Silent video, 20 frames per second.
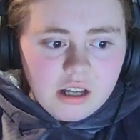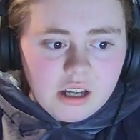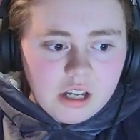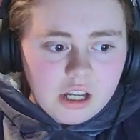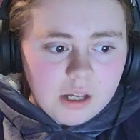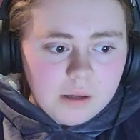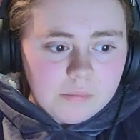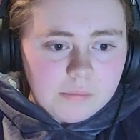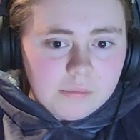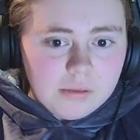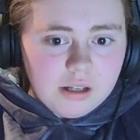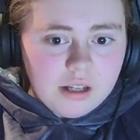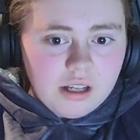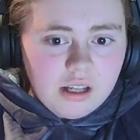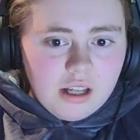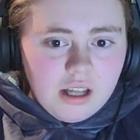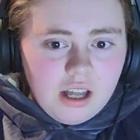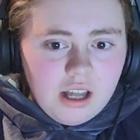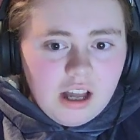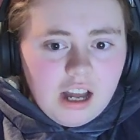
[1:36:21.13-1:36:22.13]
Um,
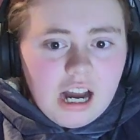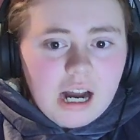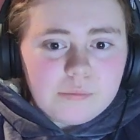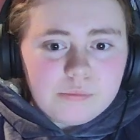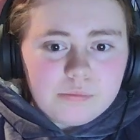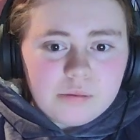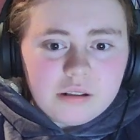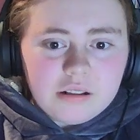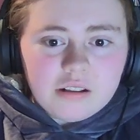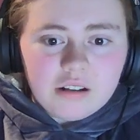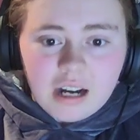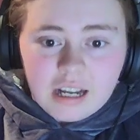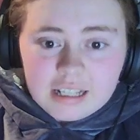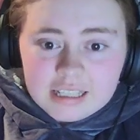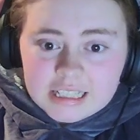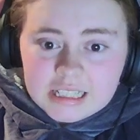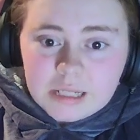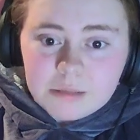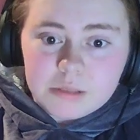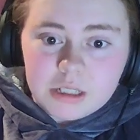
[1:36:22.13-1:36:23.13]
I'll I
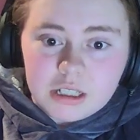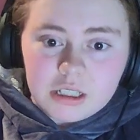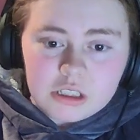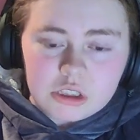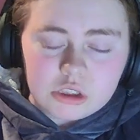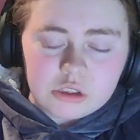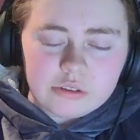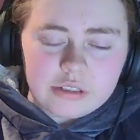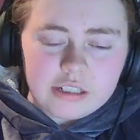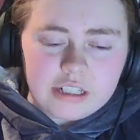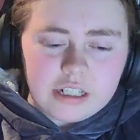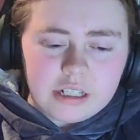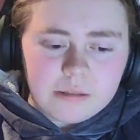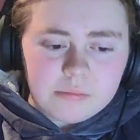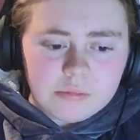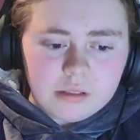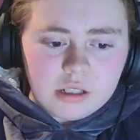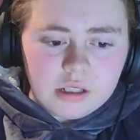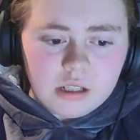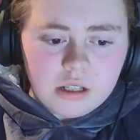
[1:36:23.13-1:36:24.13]
think I'm gonna
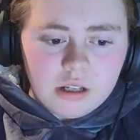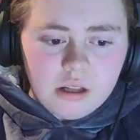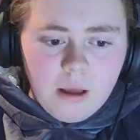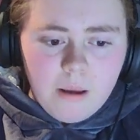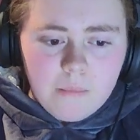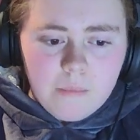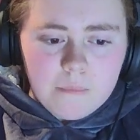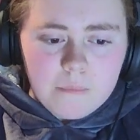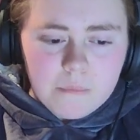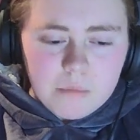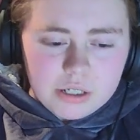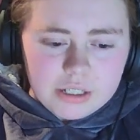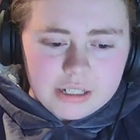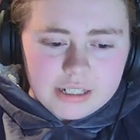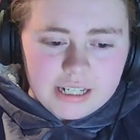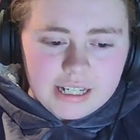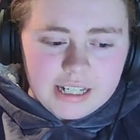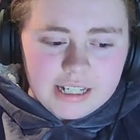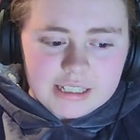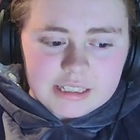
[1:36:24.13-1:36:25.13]
stream
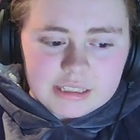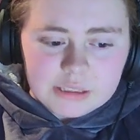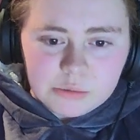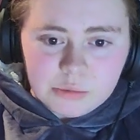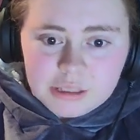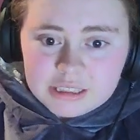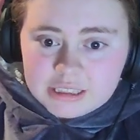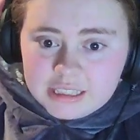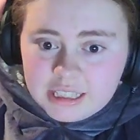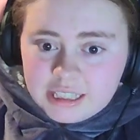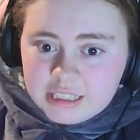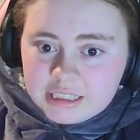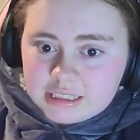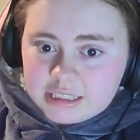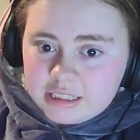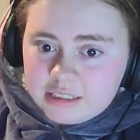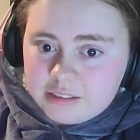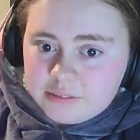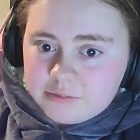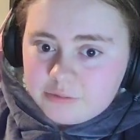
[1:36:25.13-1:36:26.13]
Mondays, Wednesdays,
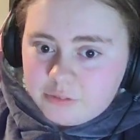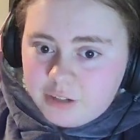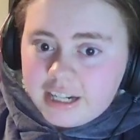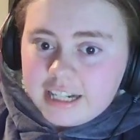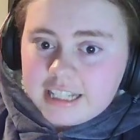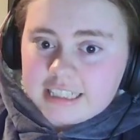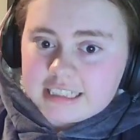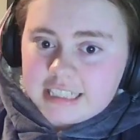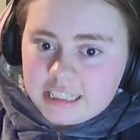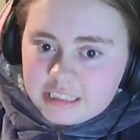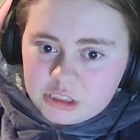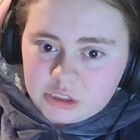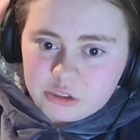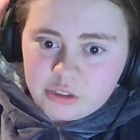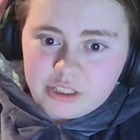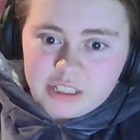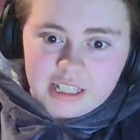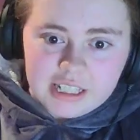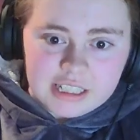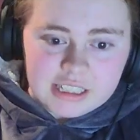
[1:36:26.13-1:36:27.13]
Fridays, and
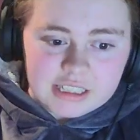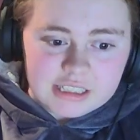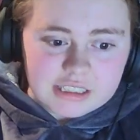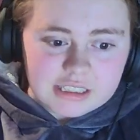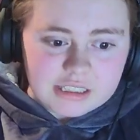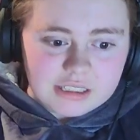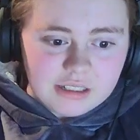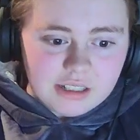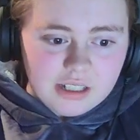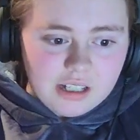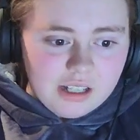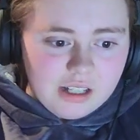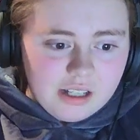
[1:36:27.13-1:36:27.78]
Sundays